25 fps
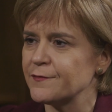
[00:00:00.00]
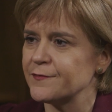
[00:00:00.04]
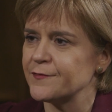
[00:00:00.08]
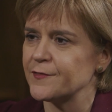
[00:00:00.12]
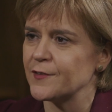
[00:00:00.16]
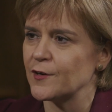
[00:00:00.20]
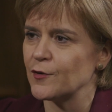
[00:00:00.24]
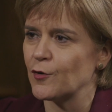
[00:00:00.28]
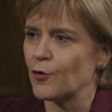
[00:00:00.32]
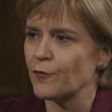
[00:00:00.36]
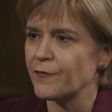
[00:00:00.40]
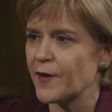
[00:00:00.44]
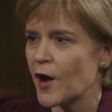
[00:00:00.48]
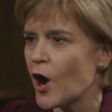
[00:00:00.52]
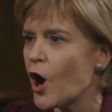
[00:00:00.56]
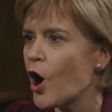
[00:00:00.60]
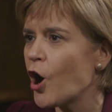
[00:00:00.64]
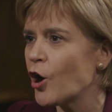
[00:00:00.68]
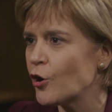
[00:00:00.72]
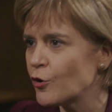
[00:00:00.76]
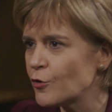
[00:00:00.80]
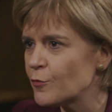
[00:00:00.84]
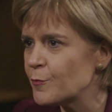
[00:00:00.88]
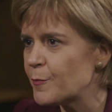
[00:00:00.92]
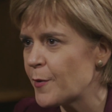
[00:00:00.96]
of, of a
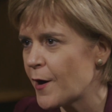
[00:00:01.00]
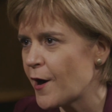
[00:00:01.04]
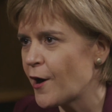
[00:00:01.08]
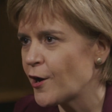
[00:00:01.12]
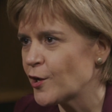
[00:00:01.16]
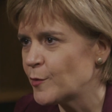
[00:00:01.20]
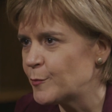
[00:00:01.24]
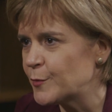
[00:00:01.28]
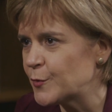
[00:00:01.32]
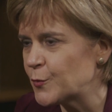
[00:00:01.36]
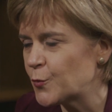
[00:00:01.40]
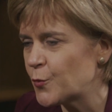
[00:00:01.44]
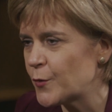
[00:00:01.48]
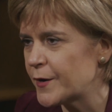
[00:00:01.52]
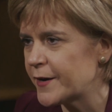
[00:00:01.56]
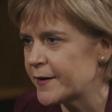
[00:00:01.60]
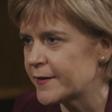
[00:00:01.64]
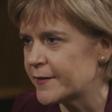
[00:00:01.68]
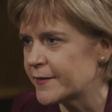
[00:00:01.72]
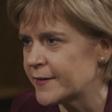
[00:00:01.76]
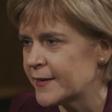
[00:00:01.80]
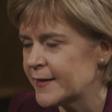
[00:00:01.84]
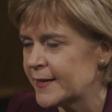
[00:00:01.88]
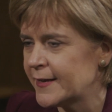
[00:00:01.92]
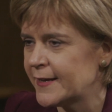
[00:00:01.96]
hung parliament
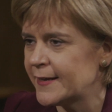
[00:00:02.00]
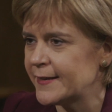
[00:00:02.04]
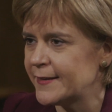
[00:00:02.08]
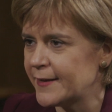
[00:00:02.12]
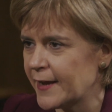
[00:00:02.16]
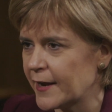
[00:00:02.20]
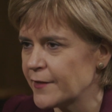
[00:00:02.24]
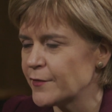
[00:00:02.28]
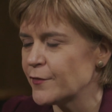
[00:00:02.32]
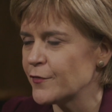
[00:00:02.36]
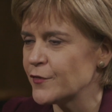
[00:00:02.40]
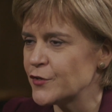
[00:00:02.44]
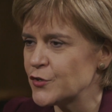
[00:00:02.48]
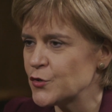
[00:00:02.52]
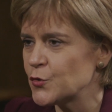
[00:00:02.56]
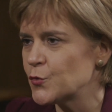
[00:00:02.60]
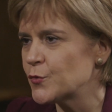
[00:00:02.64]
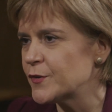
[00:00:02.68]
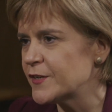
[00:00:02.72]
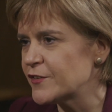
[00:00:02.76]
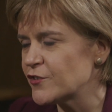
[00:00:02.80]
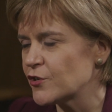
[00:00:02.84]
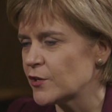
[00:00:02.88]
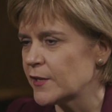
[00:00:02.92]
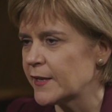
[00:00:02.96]
where neither the
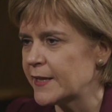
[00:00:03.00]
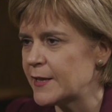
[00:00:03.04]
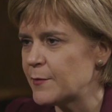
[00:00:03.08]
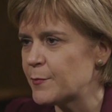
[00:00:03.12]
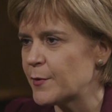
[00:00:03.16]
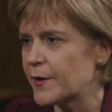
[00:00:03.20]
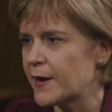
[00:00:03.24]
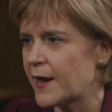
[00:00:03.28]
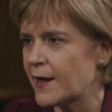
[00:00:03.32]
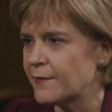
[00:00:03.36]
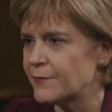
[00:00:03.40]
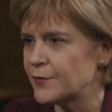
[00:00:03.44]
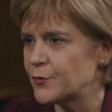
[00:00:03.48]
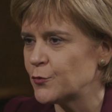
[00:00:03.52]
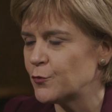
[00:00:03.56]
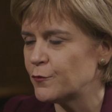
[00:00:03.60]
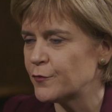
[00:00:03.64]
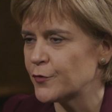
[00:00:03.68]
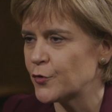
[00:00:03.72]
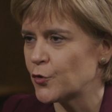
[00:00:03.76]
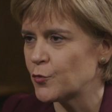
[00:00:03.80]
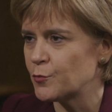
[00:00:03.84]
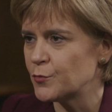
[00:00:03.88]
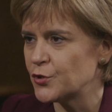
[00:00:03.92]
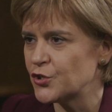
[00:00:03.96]
Tories or Labour have an
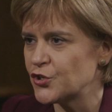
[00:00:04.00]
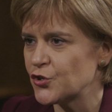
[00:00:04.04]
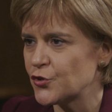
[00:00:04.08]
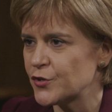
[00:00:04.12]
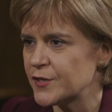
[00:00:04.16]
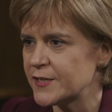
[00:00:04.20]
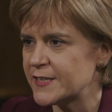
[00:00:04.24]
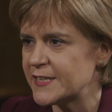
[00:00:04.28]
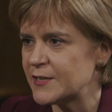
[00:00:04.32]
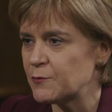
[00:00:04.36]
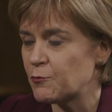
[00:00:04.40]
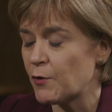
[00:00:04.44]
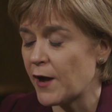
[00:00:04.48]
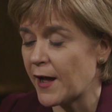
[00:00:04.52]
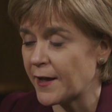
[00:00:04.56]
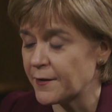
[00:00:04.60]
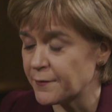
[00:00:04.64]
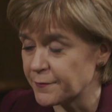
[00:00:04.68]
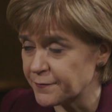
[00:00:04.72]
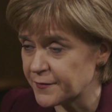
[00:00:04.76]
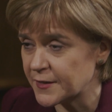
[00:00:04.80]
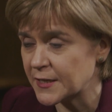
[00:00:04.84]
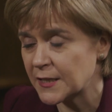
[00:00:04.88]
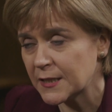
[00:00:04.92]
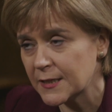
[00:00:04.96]
overall majority, what I
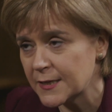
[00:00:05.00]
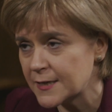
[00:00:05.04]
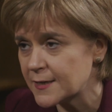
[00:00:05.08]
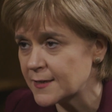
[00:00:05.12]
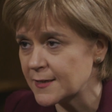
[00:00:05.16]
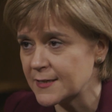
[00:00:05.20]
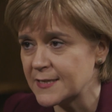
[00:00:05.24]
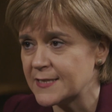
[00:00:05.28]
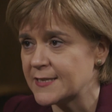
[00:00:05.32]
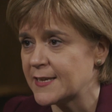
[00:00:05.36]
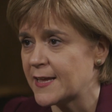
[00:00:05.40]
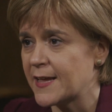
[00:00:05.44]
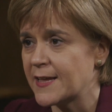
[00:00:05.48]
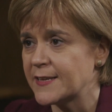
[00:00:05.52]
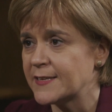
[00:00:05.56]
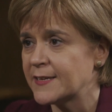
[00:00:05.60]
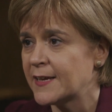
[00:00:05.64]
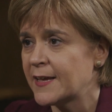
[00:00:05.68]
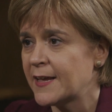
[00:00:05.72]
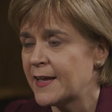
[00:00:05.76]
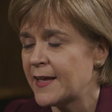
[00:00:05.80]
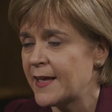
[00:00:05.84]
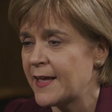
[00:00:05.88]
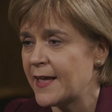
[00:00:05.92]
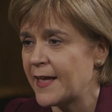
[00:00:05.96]
have clearly said
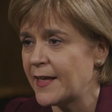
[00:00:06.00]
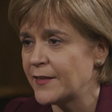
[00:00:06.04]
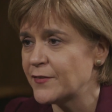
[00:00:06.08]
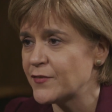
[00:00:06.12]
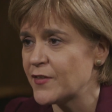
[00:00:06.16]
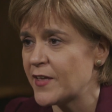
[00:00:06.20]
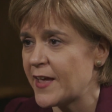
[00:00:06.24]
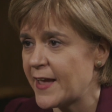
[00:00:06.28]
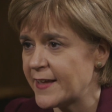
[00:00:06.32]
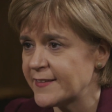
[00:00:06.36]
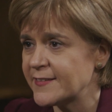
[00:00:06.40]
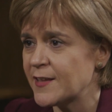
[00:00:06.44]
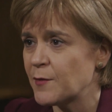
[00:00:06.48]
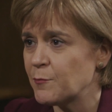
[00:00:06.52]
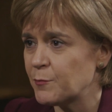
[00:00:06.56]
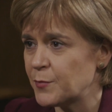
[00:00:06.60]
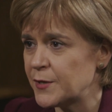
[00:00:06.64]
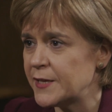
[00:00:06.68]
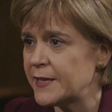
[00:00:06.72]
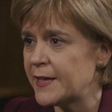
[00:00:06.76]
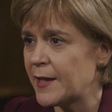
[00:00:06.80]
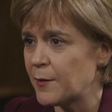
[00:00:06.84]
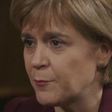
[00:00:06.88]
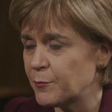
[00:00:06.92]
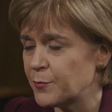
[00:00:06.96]
is that
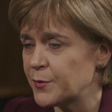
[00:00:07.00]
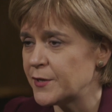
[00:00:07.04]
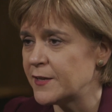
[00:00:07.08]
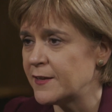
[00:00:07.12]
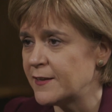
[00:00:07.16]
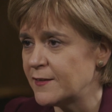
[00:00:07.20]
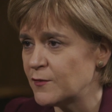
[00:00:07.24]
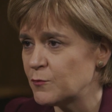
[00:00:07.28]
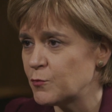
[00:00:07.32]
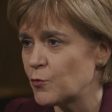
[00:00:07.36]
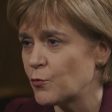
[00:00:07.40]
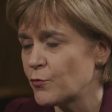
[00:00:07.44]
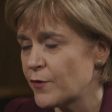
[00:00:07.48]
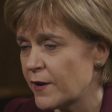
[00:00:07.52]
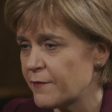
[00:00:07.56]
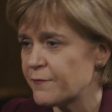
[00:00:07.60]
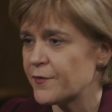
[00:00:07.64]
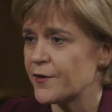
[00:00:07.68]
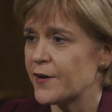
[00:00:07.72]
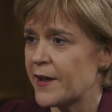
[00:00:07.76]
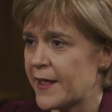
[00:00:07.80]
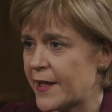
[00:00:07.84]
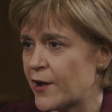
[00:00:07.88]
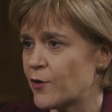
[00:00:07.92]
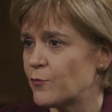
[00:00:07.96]
SNP MPs will
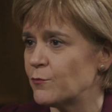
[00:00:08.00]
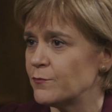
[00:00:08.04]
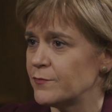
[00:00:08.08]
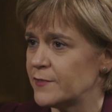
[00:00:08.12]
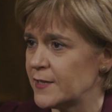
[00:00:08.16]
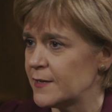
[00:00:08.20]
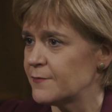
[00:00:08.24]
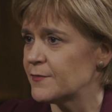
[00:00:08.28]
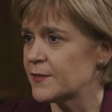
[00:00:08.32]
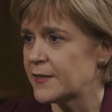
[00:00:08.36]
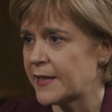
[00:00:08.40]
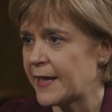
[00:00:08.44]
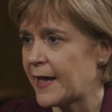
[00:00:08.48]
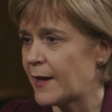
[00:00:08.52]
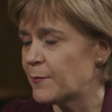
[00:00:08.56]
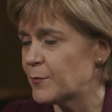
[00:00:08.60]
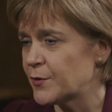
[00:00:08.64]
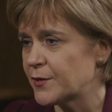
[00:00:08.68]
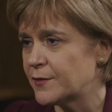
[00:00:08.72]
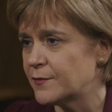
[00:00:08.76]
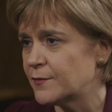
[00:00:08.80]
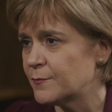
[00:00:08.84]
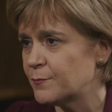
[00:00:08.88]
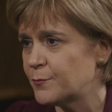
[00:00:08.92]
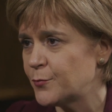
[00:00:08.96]
never help David
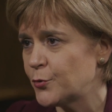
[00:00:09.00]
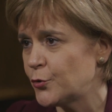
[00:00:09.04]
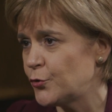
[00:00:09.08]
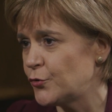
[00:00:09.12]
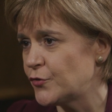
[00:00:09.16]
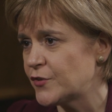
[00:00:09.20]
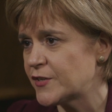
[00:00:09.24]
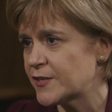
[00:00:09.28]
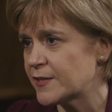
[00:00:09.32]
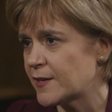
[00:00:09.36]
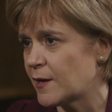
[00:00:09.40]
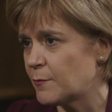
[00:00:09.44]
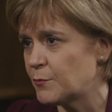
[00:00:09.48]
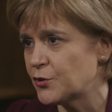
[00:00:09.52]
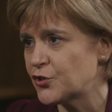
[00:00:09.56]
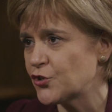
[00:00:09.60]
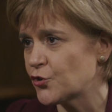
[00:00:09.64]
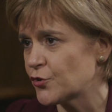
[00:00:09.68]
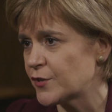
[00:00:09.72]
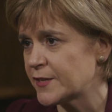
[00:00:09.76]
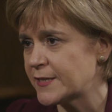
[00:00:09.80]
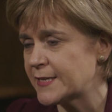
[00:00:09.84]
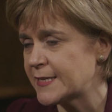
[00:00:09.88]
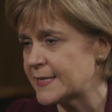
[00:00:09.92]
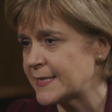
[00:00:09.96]
Cameron put a
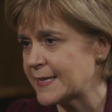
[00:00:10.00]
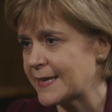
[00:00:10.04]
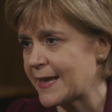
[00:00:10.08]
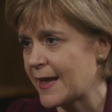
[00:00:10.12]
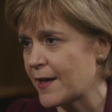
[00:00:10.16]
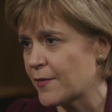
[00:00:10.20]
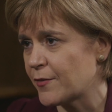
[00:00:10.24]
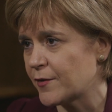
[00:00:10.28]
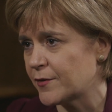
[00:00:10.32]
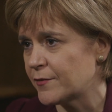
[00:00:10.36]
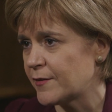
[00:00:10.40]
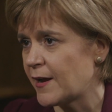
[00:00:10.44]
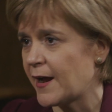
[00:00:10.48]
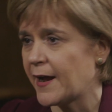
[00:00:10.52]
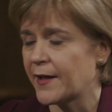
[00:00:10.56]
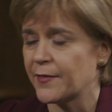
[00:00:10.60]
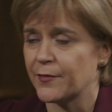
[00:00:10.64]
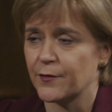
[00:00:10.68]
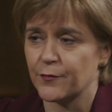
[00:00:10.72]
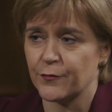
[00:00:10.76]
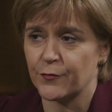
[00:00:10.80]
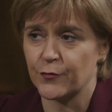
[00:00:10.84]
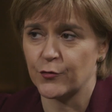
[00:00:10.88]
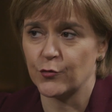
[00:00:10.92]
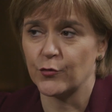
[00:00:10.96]
majority together,
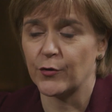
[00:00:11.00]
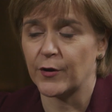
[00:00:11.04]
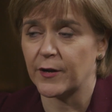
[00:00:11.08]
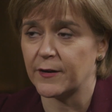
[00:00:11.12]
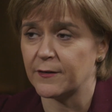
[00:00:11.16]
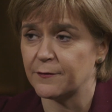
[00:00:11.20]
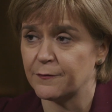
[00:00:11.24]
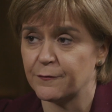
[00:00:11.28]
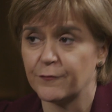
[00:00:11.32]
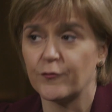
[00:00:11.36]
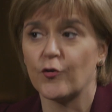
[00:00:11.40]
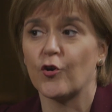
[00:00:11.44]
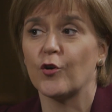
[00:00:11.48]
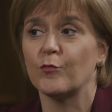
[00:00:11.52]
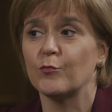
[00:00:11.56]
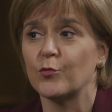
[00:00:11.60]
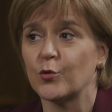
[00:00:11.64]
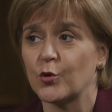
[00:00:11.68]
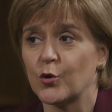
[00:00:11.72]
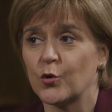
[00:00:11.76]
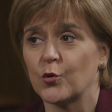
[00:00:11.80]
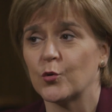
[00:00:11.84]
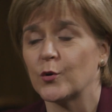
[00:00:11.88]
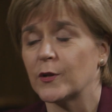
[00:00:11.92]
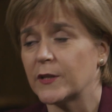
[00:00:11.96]
either through a formal
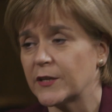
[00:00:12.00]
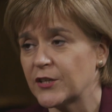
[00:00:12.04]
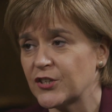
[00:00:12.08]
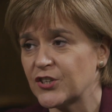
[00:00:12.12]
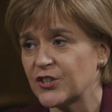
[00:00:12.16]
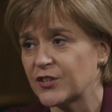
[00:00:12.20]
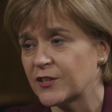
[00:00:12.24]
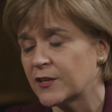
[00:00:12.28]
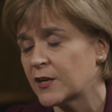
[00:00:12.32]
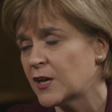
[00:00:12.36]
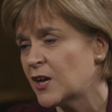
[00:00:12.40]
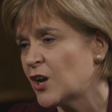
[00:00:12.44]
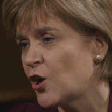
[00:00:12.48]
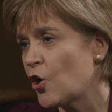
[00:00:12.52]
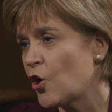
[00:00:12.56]
coalition